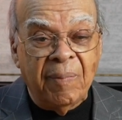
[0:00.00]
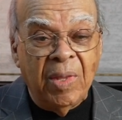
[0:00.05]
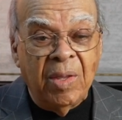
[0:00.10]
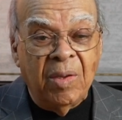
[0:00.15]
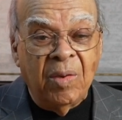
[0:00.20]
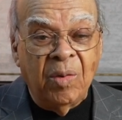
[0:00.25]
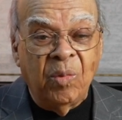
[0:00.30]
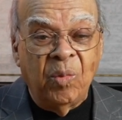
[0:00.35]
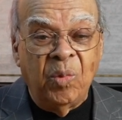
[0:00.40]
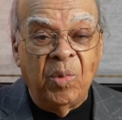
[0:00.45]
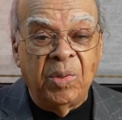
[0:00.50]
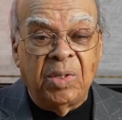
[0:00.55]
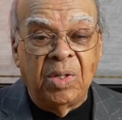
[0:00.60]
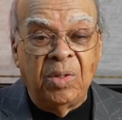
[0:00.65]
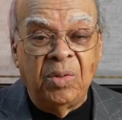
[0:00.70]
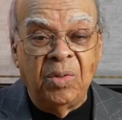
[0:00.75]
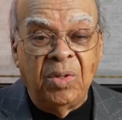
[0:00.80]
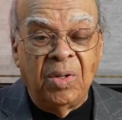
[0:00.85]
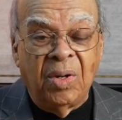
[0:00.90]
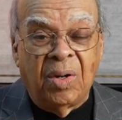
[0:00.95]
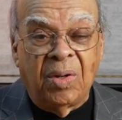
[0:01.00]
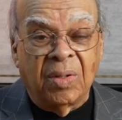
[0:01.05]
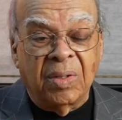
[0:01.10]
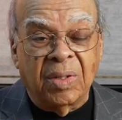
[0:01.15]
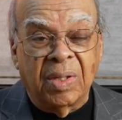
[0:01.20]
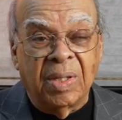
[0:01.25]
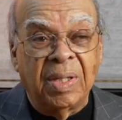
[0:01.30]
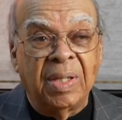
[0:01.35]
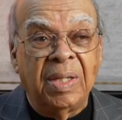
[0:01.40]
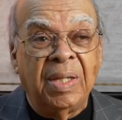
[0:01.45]
Sure. We went to New York
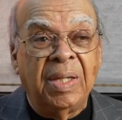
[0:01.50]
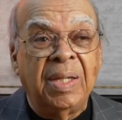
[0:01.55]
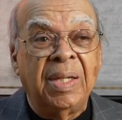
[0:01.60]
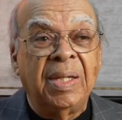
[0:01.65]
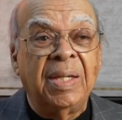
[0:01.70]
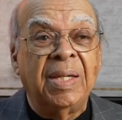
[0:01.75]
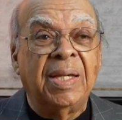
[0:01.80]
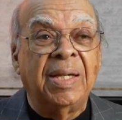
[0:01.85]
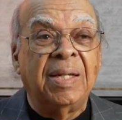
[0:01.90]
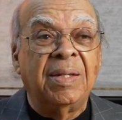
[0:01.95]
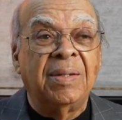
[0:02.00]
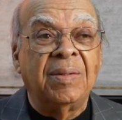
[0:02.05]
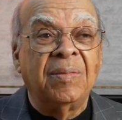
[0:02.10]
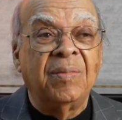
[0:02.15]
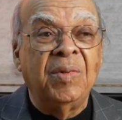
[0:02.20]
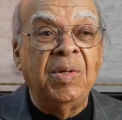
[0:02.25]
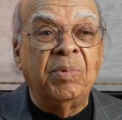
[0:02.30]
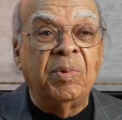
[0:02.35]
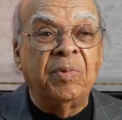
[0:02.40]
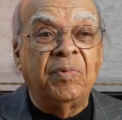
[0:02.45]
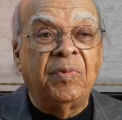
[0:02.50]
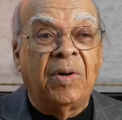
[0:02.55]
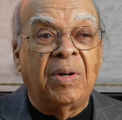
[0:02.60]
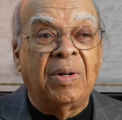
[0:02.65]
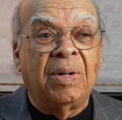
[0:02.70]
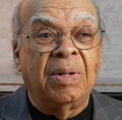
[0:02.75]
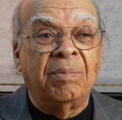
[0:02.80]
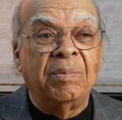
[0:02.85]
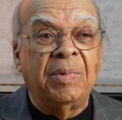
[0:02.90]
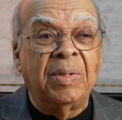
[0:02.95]
and we
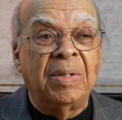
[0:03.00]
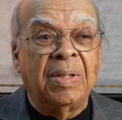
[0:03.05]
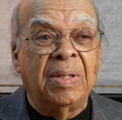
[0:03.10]
performed.